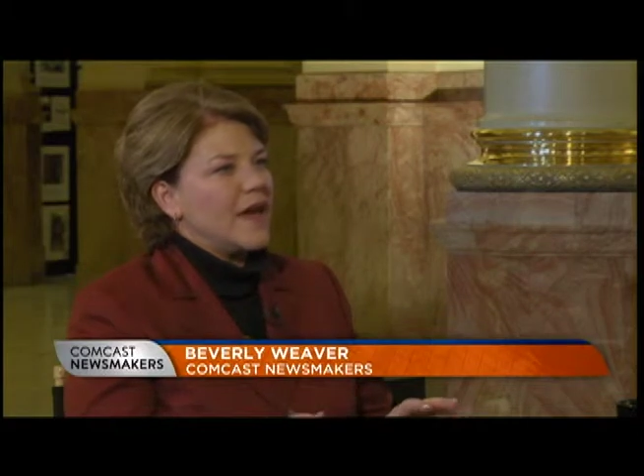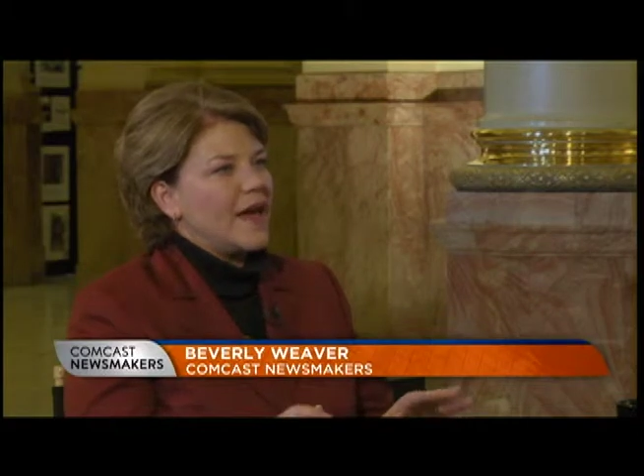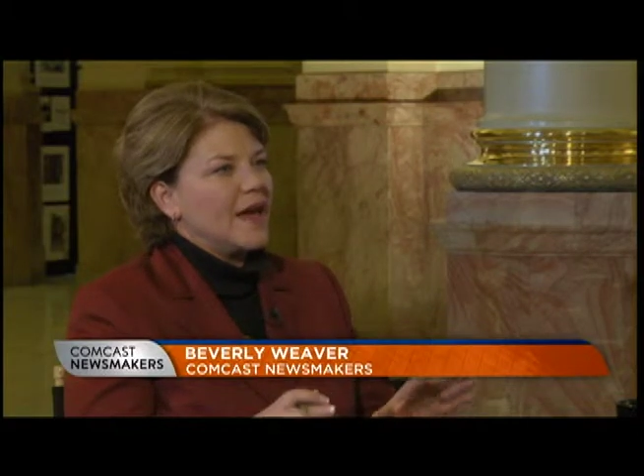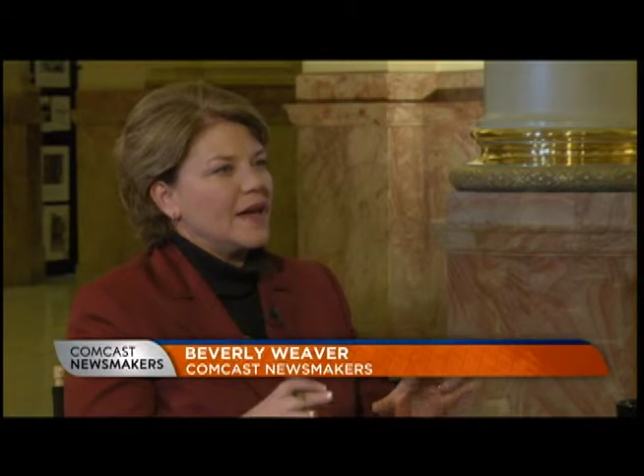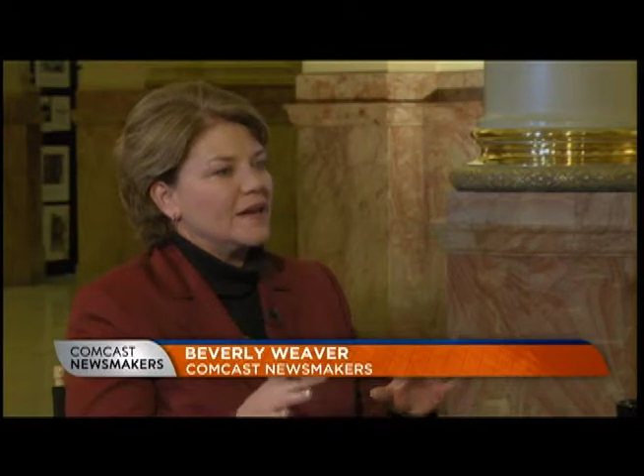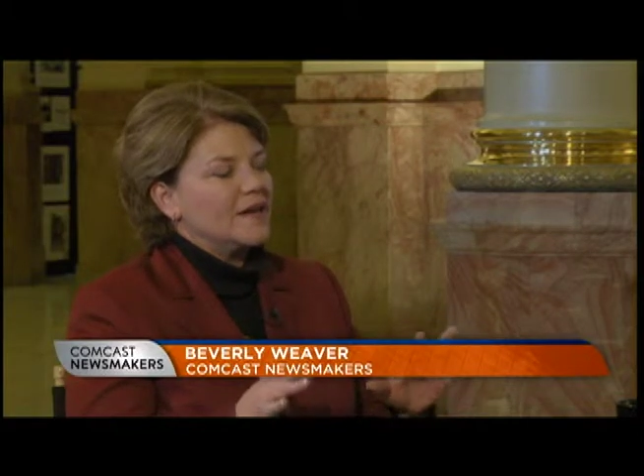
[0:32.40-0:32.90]

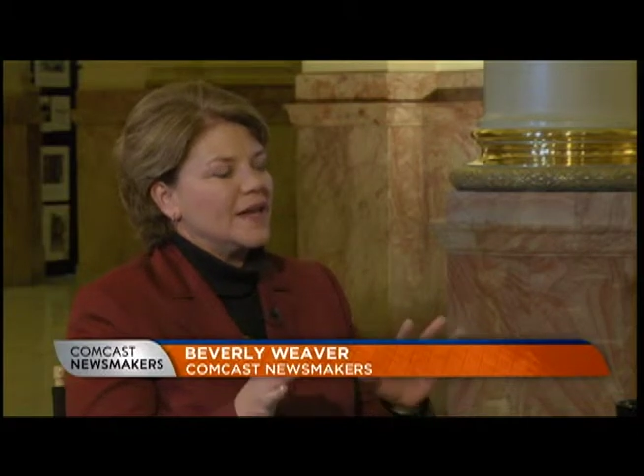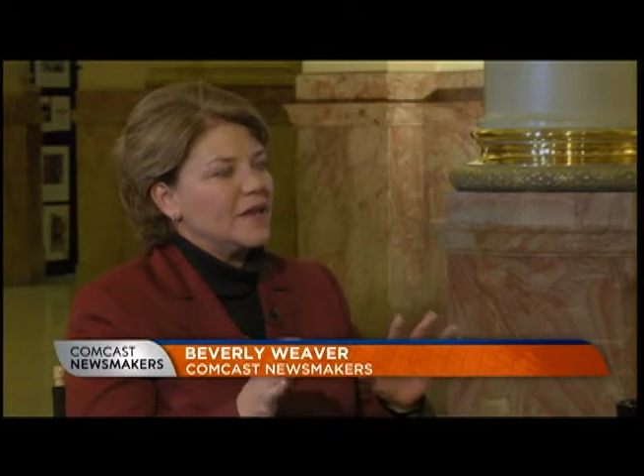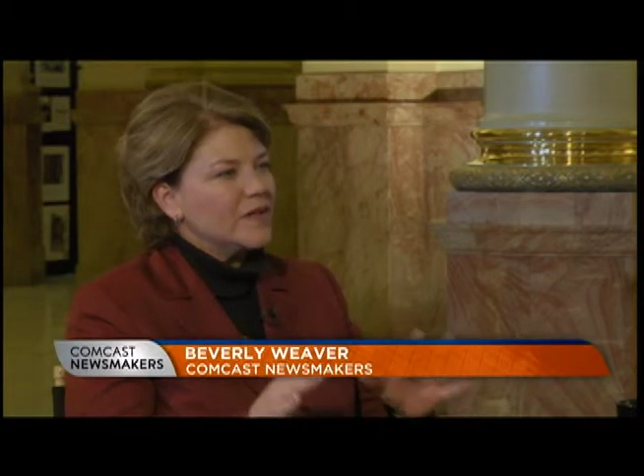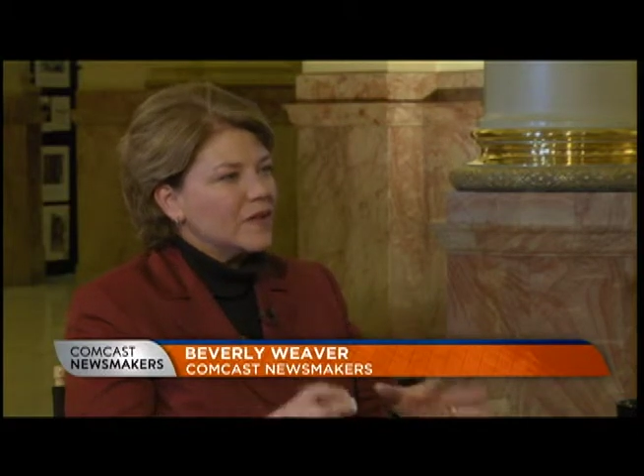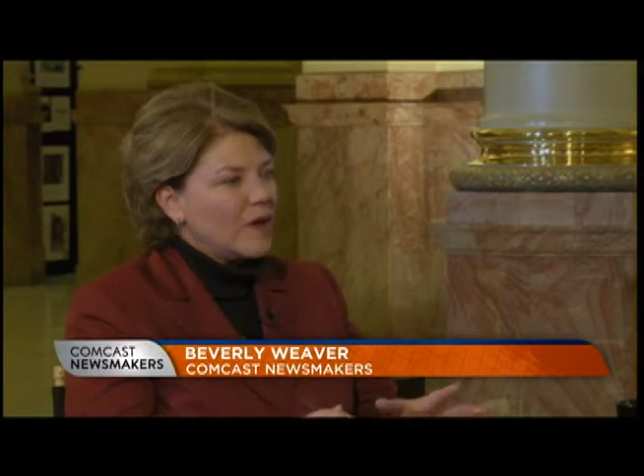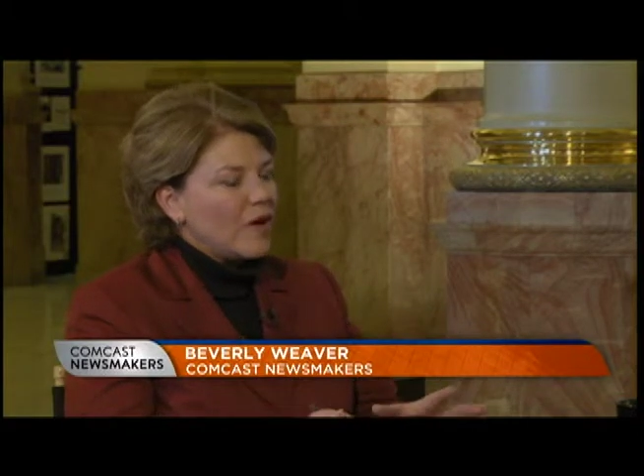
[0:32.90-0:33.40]
and
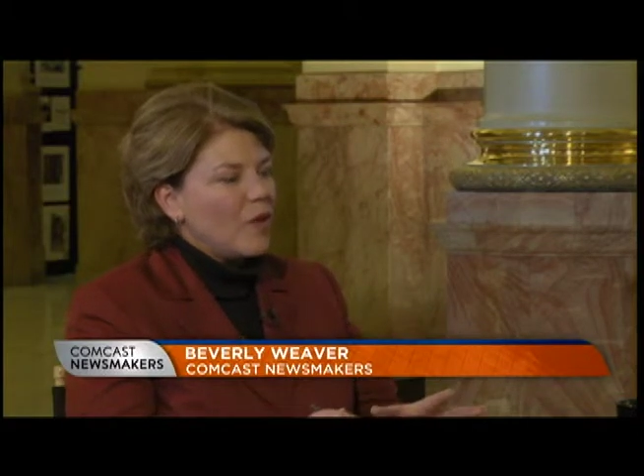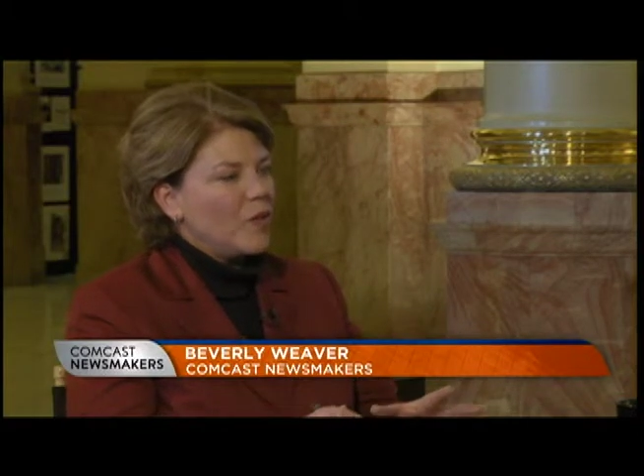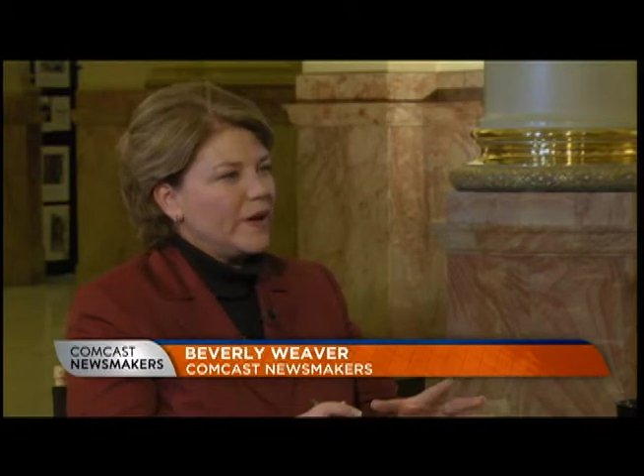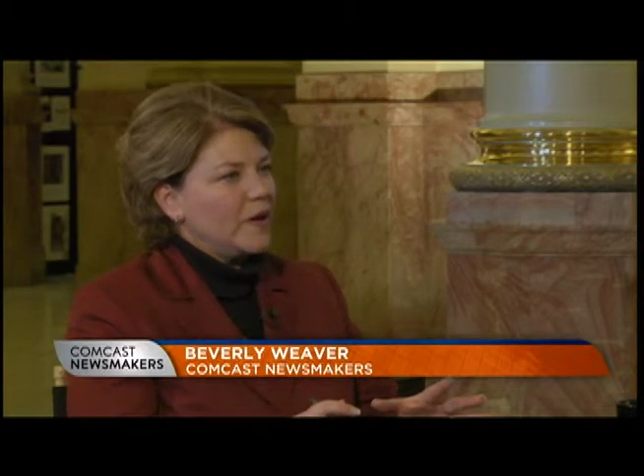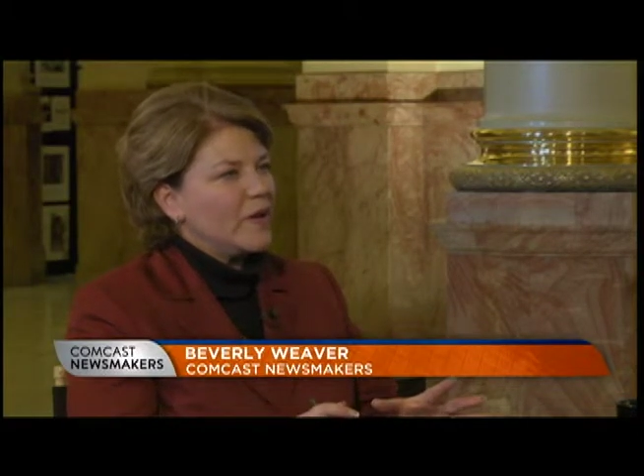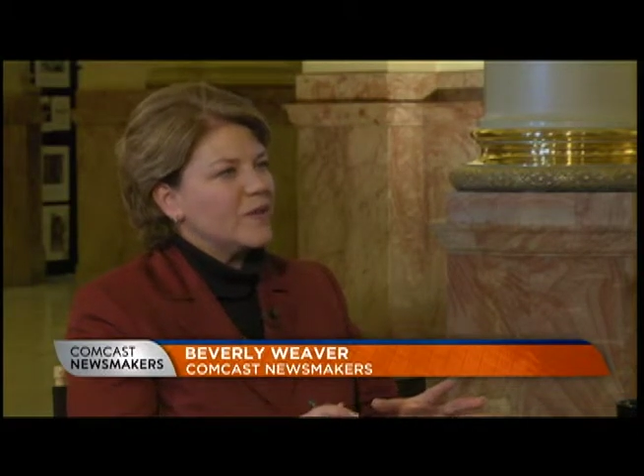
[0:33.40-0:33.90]
even though
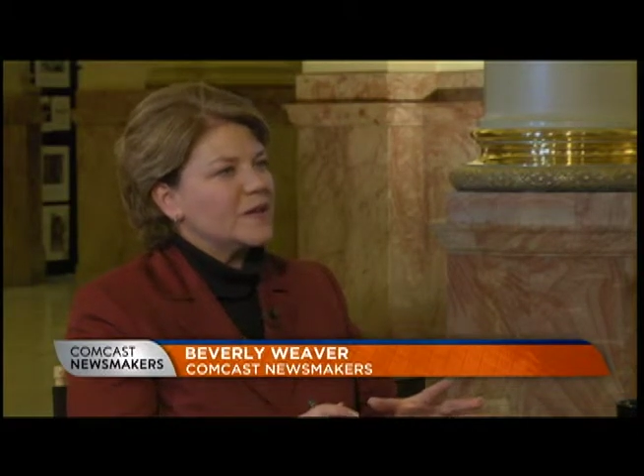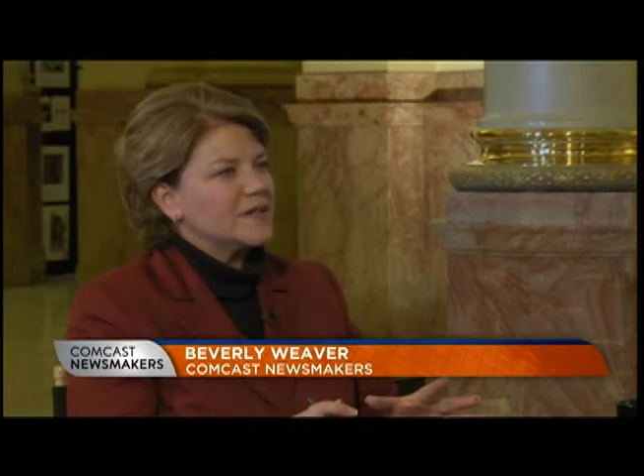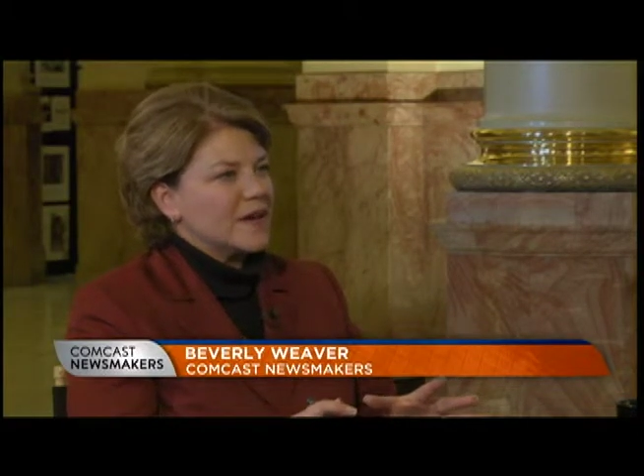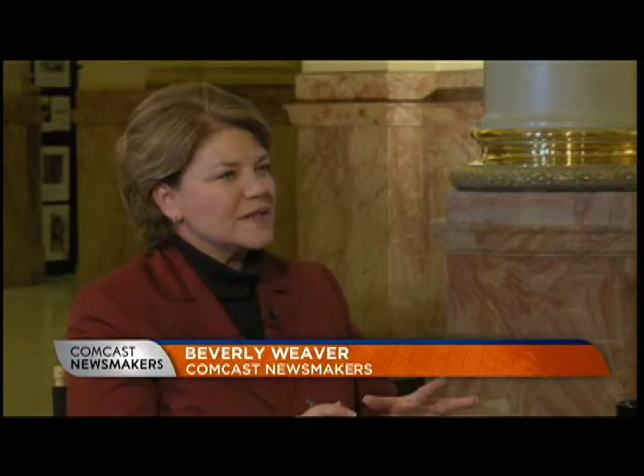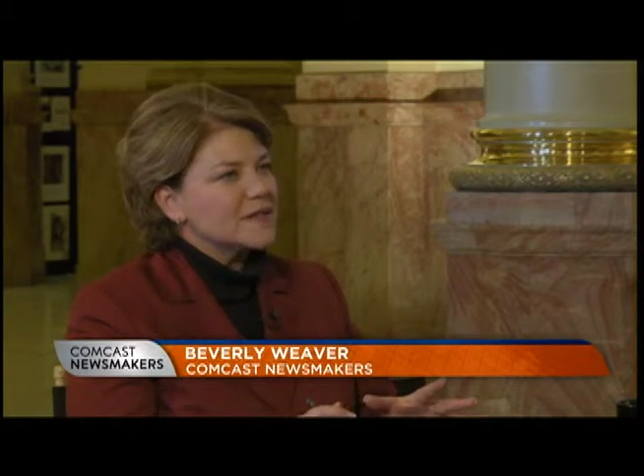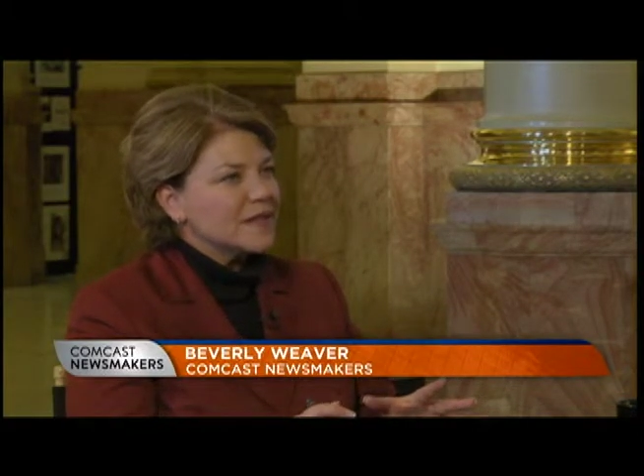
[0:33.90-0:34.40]
we know that
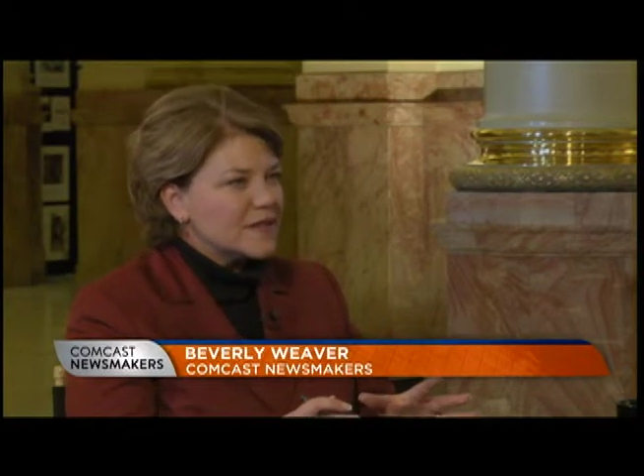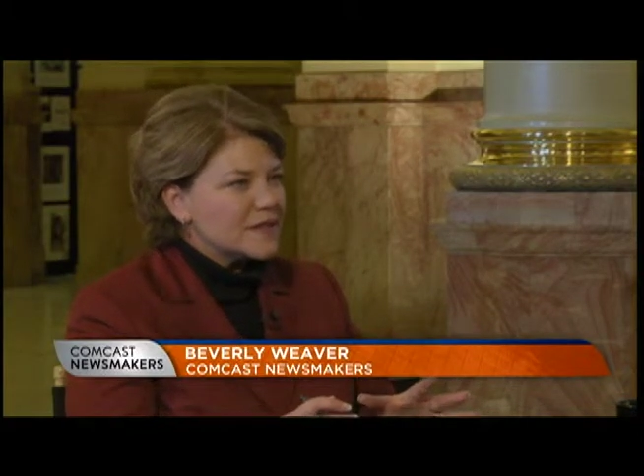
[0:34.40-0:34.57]
texting